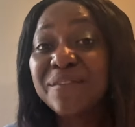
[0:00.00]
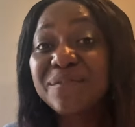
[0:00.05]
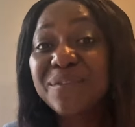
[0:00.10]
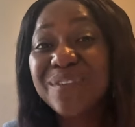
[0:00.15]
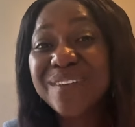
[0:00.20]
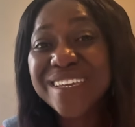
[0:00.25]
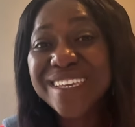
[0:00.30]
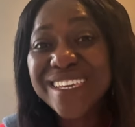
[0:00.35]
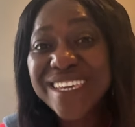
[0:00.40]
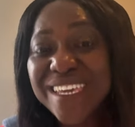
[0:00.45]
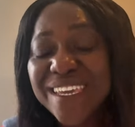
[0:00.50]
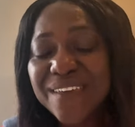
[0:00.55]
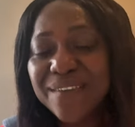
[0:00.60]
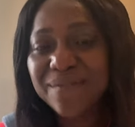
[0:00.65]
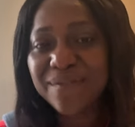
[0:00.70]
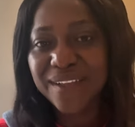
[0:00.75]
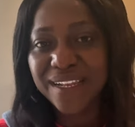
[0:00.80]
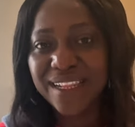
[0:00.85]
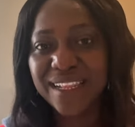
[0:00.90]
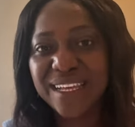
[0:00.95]

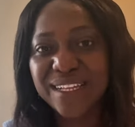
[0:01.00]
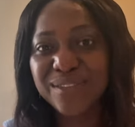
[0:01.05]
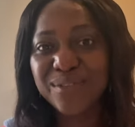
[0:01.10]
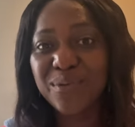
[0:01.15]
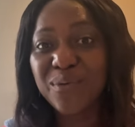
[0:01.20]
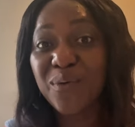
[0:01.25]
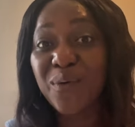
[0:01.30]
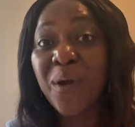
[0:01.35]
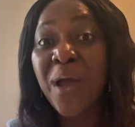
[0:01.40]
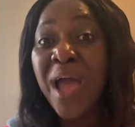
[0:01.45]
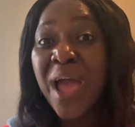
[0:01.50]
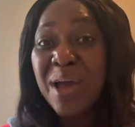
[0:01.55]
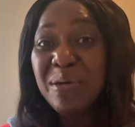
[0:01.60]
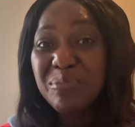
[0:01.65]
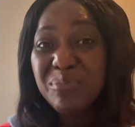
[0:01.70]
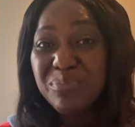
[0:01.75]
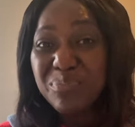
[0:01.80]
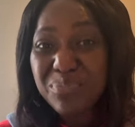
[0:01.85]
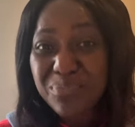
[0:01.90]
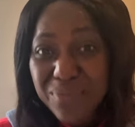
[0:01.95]
forgive and let go,
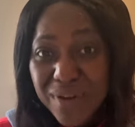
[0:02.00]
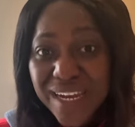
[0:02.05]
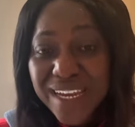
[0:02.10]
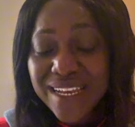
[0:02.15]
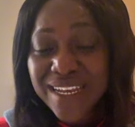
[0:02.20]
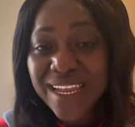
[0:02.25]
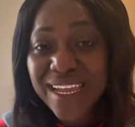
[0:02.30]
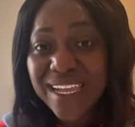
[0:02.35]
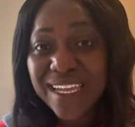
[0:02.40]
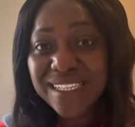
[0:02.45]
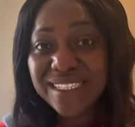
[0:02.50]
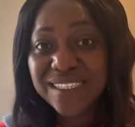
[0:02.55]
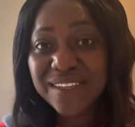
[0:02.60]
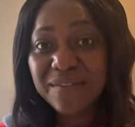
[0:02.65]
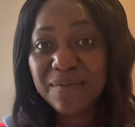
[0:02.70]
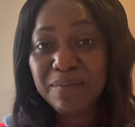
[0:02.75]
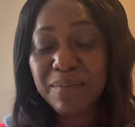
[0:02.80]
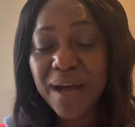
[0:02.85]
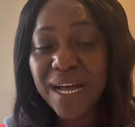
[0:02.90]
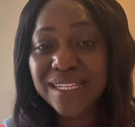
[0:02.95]
break
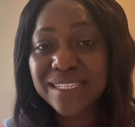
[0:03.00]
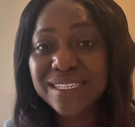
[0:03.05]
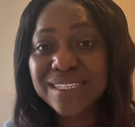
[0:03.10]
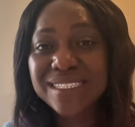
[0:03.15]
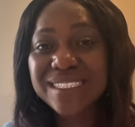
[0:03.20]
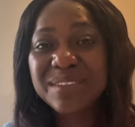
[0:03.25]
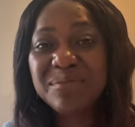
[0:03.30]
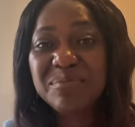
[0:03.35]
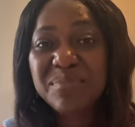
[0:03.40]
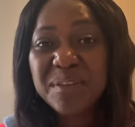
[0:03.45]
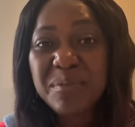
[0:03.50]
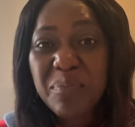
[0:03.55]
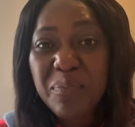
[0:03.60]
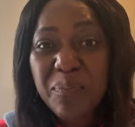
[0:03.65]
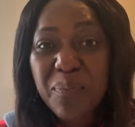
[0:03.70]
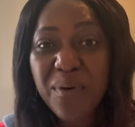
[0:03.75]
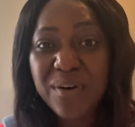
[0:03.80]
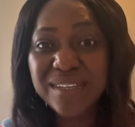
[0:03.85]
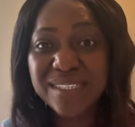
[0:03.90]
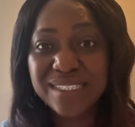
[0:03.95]
negative patterns, be
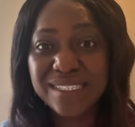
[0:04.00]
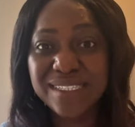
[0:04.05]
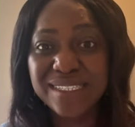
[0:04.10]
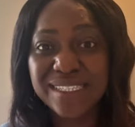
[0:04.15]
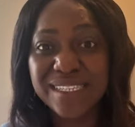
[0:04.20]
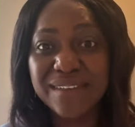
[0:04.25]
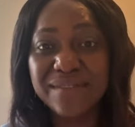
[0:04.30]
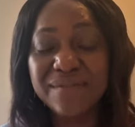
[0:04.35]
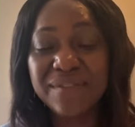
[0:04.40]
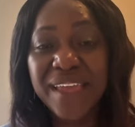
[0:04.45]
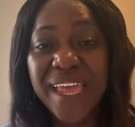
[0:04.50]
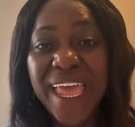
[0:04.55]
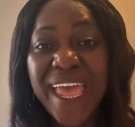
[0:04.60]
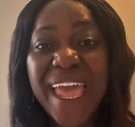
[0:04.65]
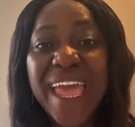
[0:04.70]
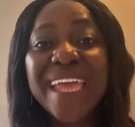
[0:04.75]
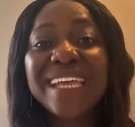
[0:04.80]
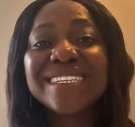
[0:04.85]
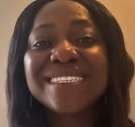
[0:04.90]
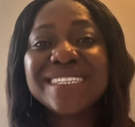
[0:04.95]
positive
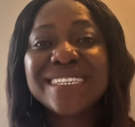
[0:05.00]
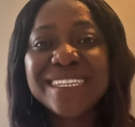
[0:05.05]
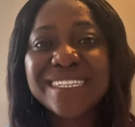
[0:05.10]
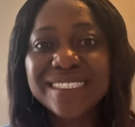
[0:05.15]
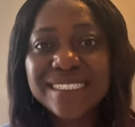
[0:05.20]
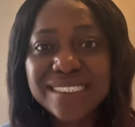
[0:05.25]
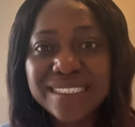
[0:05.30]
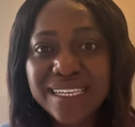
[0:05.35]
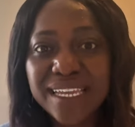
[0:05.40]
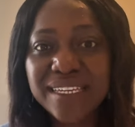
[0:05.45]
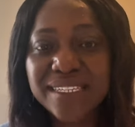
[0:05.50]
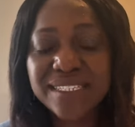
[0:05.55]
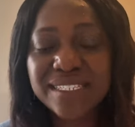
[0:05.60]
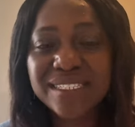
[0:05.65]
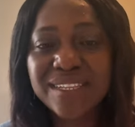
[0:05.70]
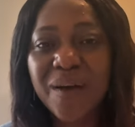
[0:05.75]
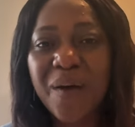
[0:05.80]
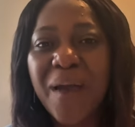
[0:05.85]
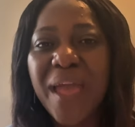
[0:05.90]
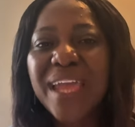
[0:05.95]
and
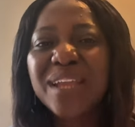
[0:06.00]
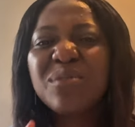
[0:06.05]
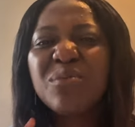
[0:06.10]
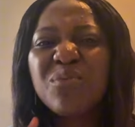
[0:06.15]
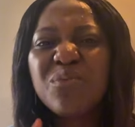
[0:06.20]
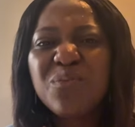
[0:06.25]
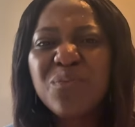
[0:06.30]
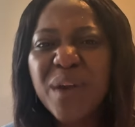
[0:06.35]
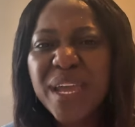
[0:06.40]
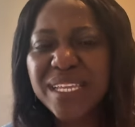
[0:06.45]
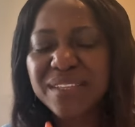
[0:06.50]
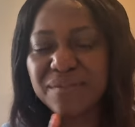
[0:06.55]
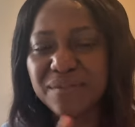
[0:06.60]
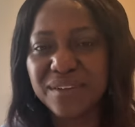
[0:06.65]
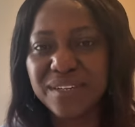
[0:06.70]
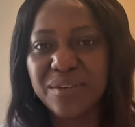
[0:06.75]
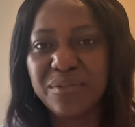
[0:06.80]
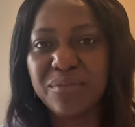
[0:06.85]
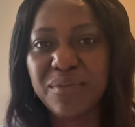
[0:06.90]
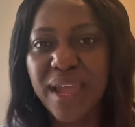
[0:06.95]
intentional, and wait
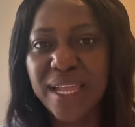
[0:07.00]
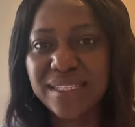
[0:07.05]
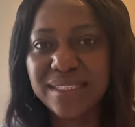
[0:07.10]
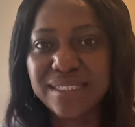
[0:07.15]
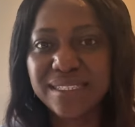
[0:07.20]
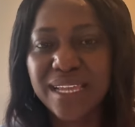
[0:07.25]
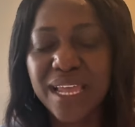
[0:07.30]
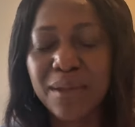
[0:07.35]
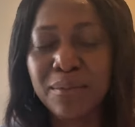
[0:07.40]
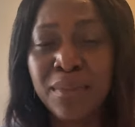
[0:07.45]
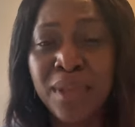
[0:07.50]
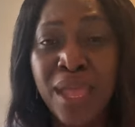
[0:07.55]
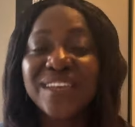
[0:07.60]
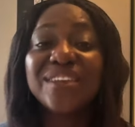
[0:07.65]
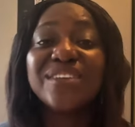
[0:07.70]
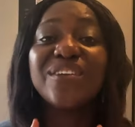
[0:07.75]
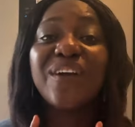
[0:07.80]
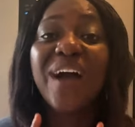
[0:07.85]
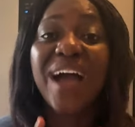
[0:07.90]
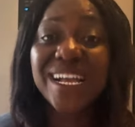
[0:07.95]
for the right time.
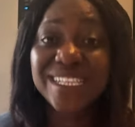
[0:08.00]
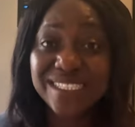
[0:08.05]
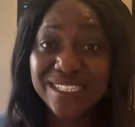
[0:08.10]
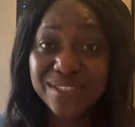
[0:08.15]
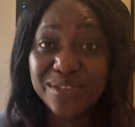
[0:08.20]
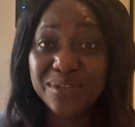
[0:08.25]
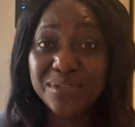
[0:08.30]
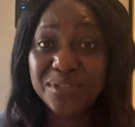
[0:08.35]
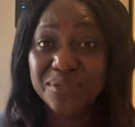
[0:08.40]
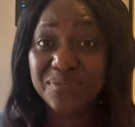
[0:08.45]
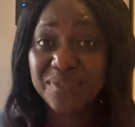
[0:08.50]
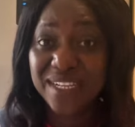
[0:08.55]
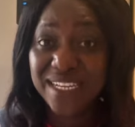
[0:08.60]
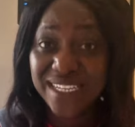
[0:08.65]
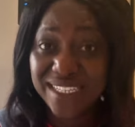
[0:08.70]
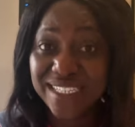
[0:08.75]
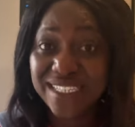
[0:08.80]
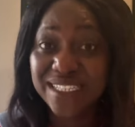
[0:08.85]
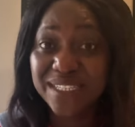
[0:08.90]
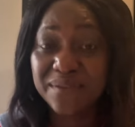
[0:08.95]
Your antidote to
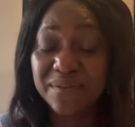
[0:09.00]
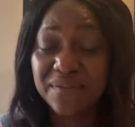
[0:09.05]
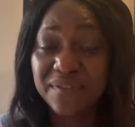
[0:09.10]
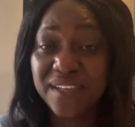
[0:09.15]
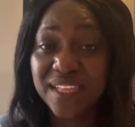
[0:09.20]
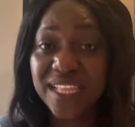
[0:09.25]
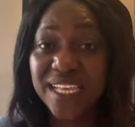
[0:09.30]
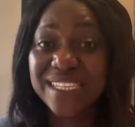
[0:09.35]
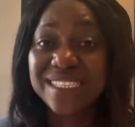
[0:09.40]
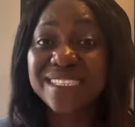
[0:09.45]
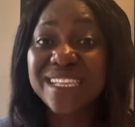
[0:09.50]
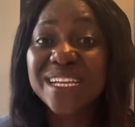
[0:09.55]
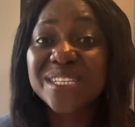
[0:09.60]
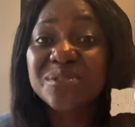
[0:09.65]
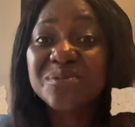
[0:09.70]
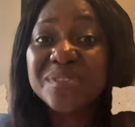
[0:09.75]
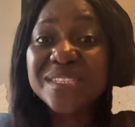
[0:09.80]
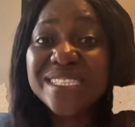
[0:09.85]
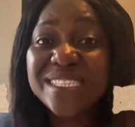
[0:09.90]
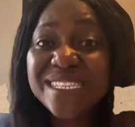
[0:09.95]
relationship failure
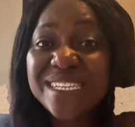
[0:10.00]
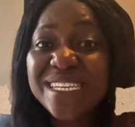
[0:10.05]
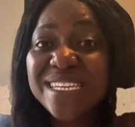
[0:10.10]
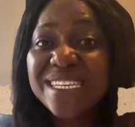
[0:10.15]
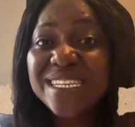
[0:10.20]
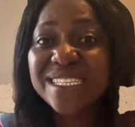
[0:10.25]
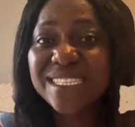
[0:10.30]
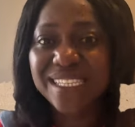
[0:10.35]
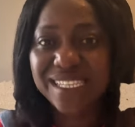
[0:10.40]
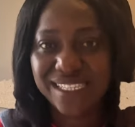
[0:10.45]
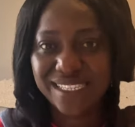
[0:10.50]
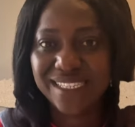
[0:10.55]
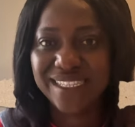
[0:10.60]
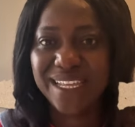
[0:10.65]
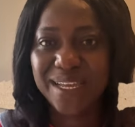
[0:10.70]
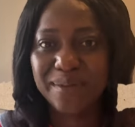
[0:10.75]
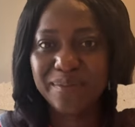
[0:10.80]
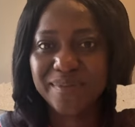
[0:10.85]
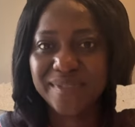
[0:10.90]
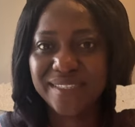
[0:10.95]
starts with these
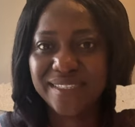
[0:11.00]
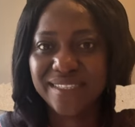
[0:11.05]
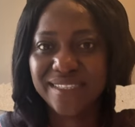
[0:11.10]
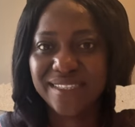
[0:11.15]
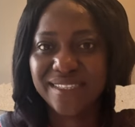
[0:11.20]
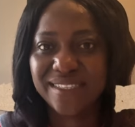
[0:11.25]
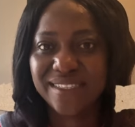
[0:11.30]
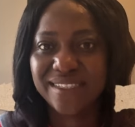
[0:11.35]
steps.